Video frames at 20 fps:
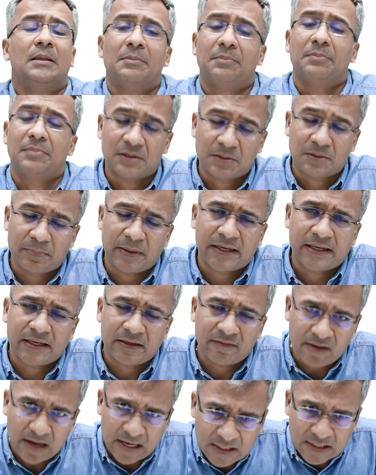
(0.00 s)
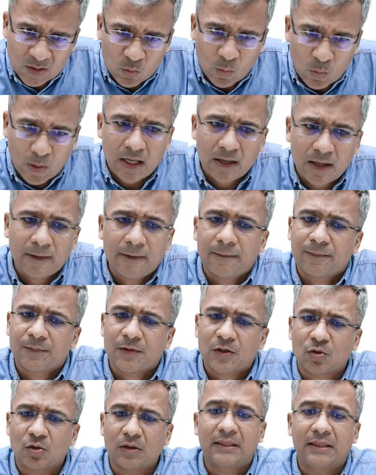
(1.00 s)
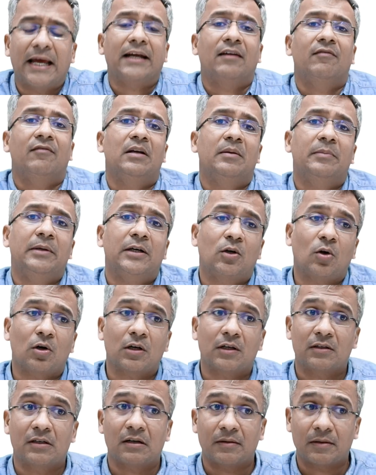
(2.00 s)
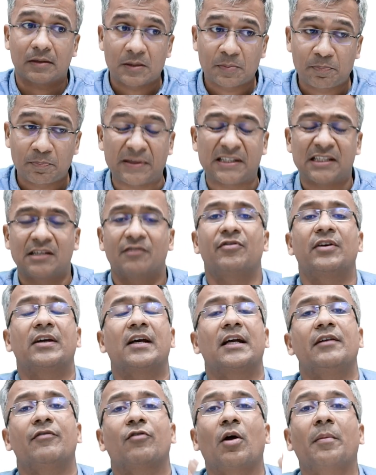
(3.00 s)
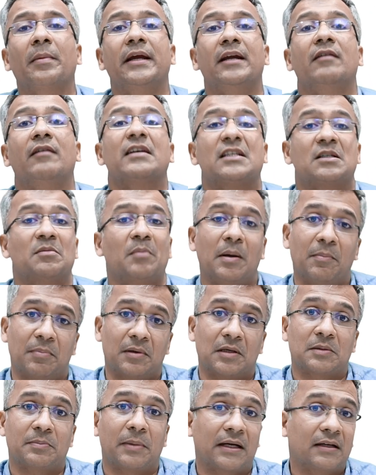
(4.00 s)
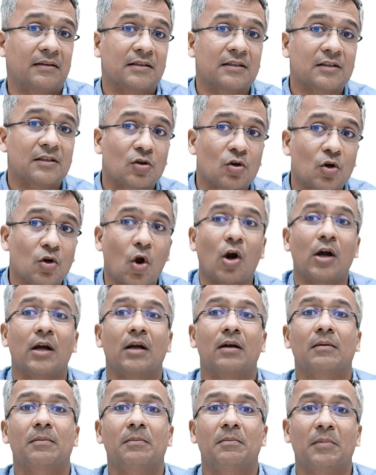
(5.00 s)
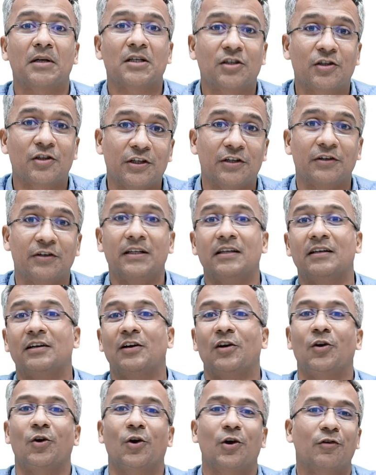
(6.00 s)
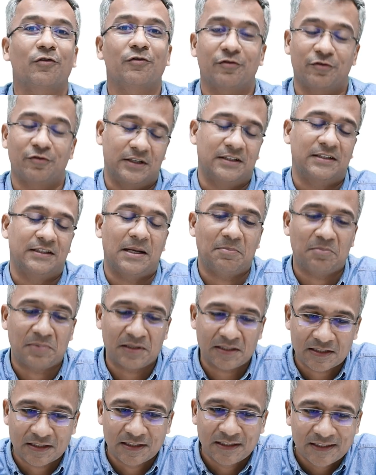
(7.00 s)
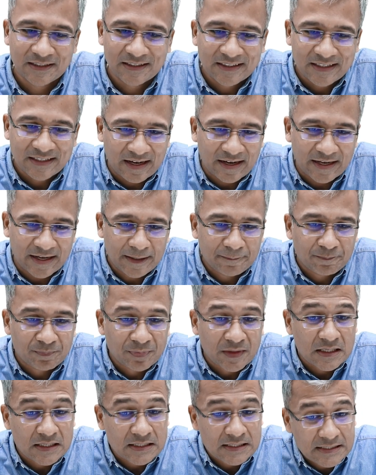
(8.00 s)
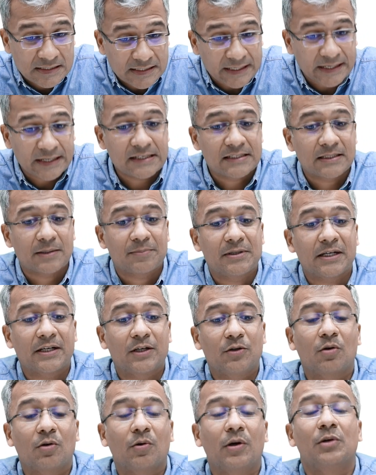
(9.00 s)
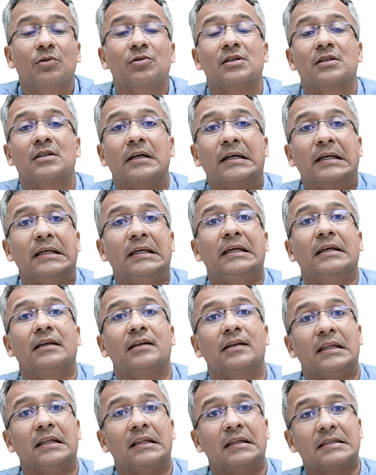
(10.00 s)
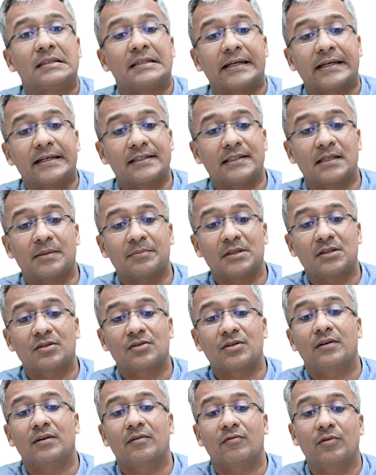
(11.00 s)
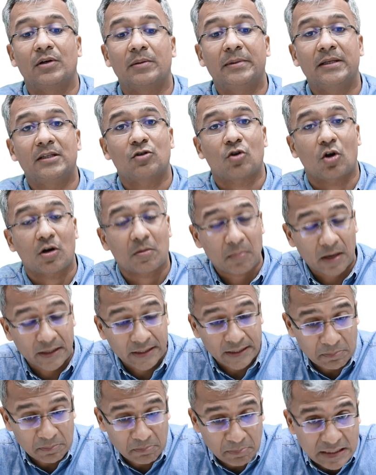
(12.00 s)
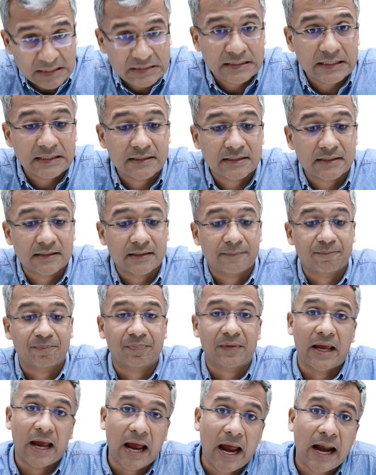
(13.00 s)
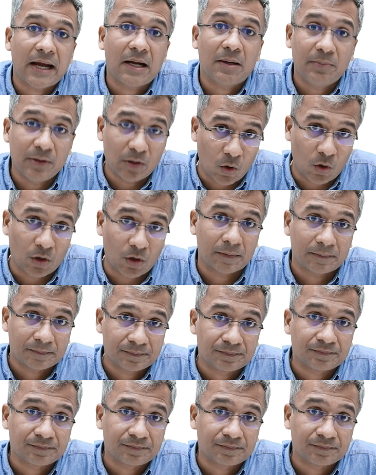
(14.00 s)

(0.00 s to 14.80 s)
perspective as well. So that will be taught specifically from investment perspective. This is not much theory, a lot of examples, right? Second subject you are going to study in second semester will be stock market basics and beyond.